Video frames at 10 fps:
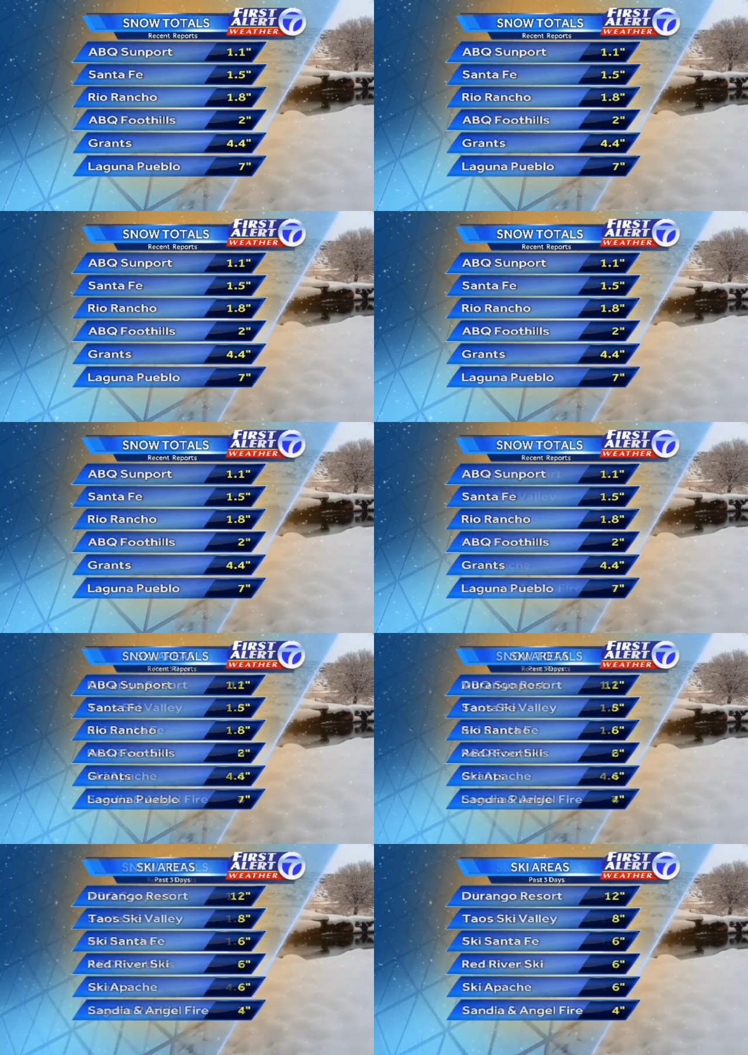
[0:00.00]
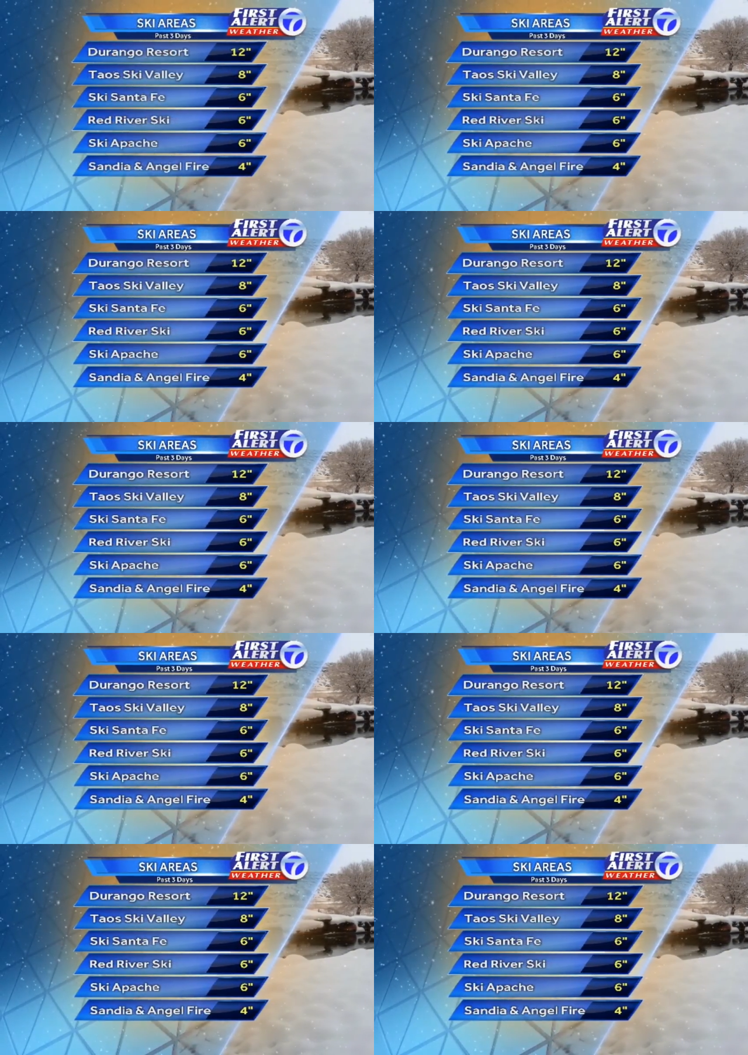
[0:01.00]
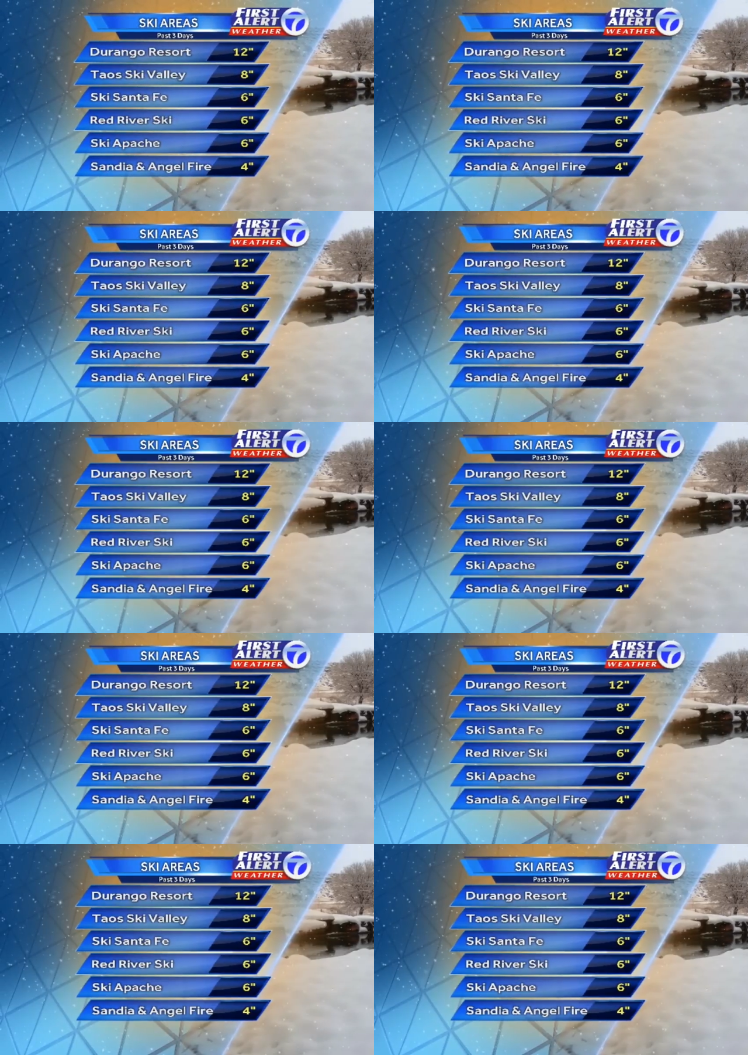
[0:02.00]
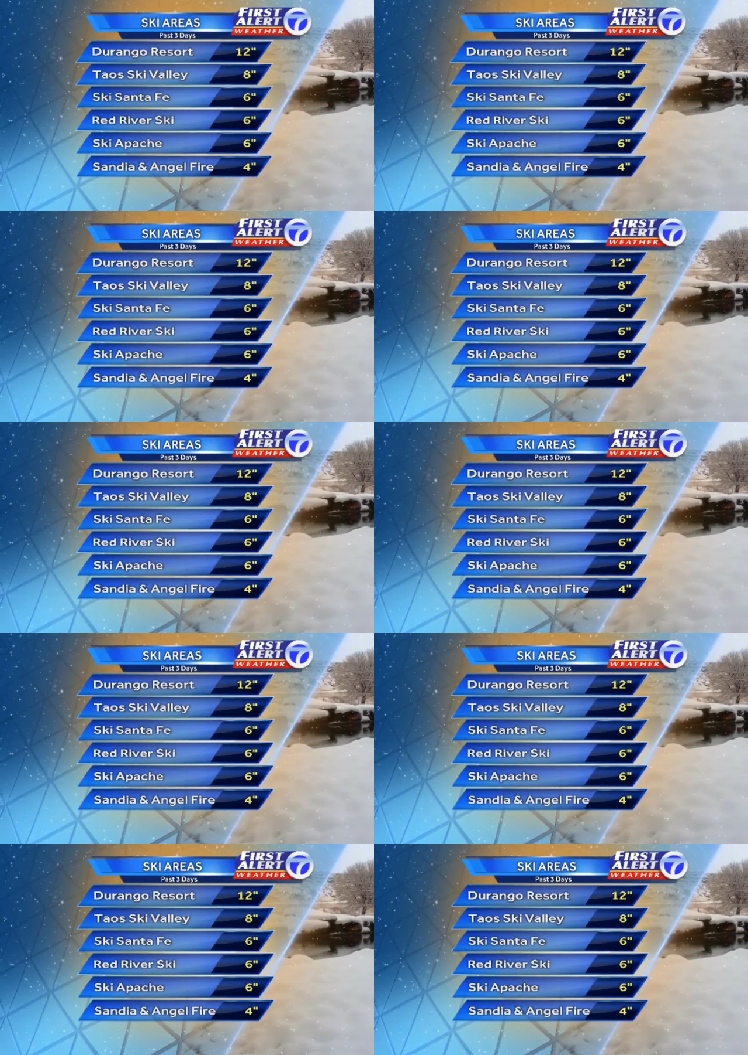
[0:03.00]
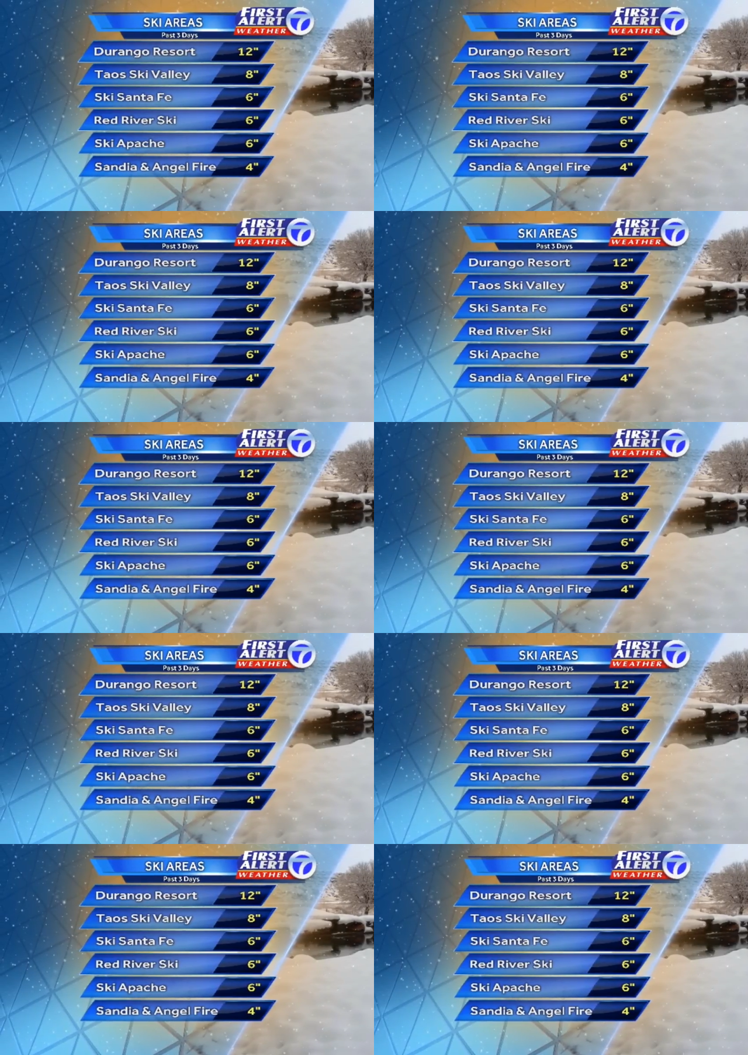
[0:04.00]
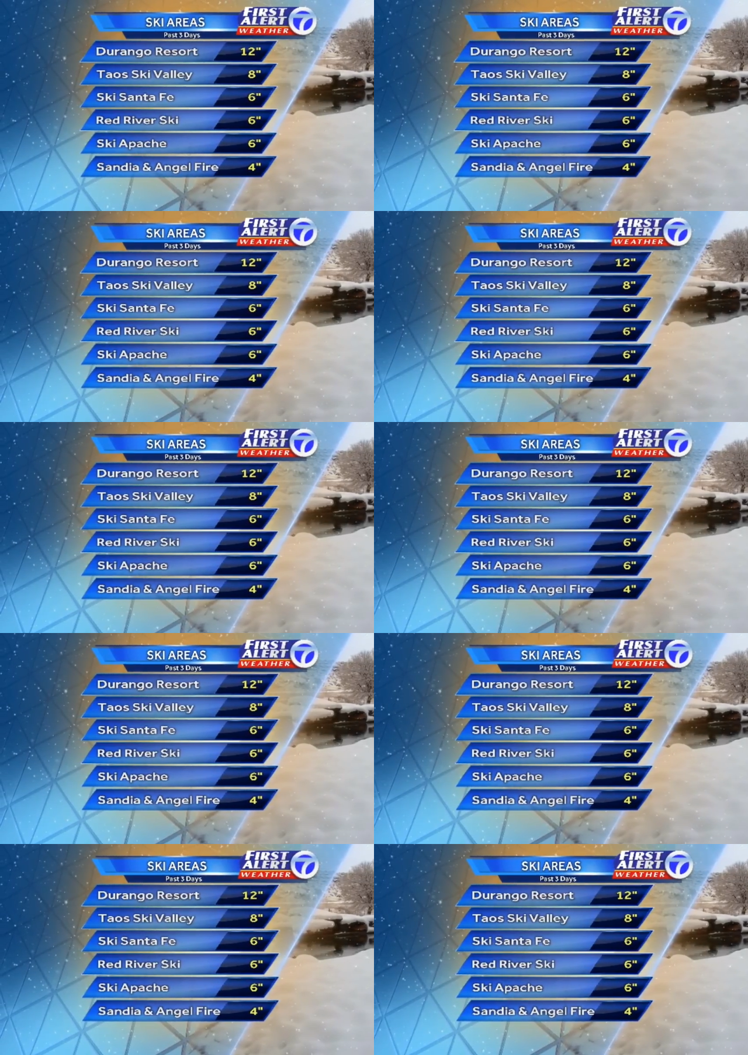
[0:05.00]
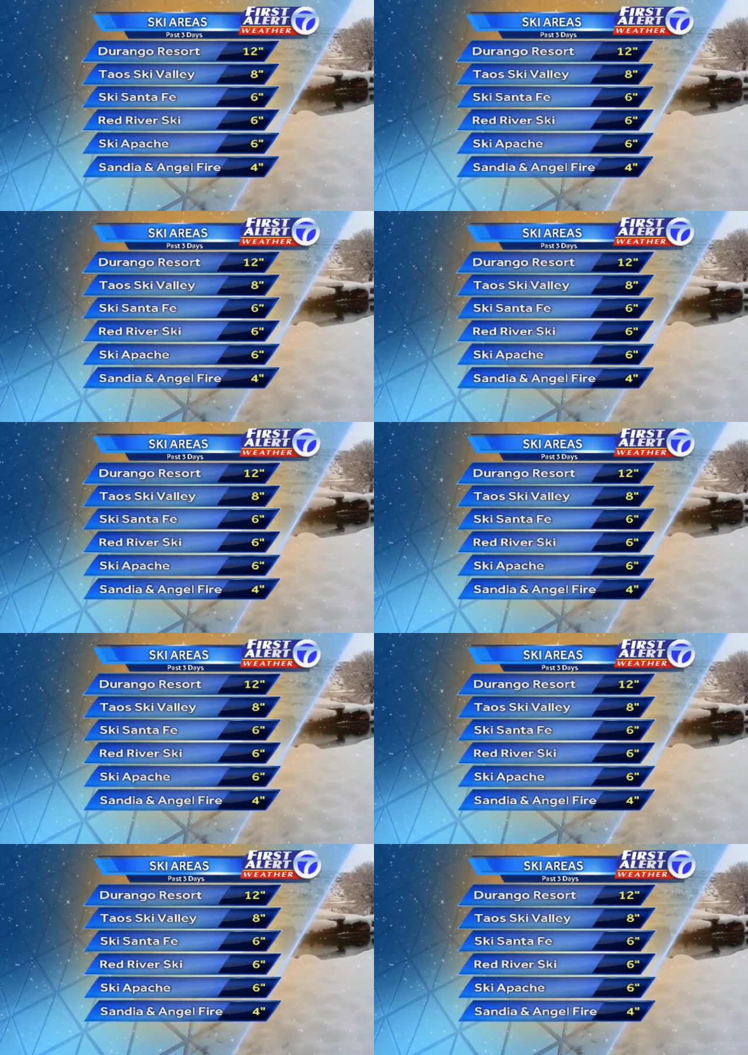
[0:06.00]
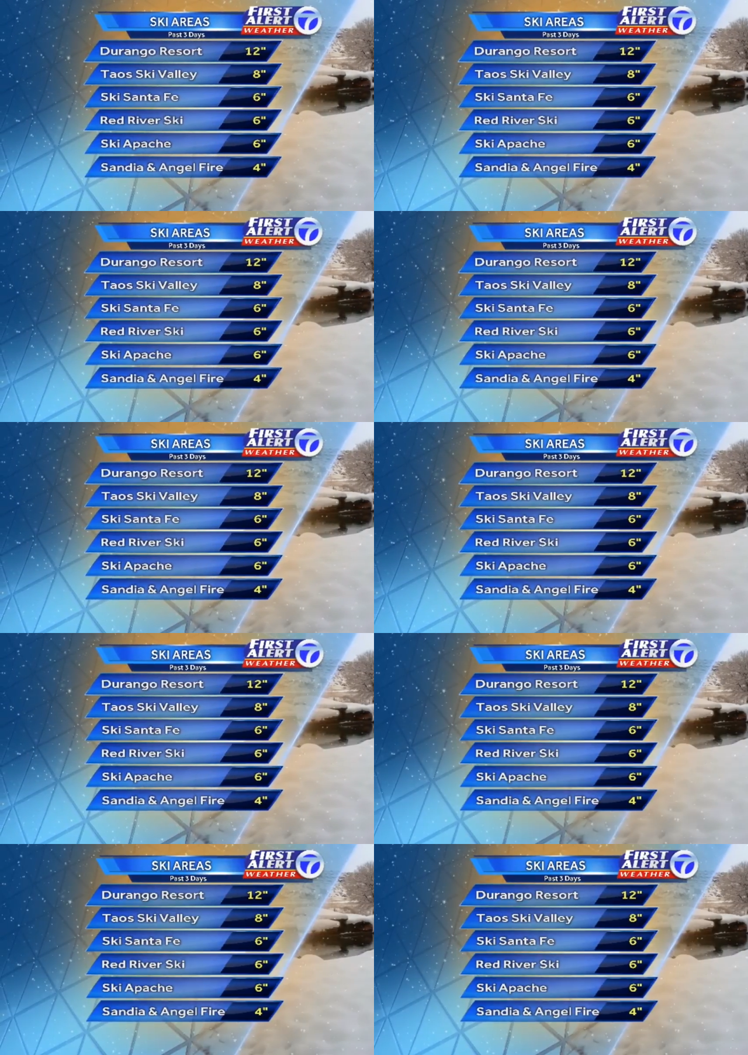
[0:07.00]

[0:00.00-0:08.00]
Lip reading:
No face is visible, so there are no lips to read.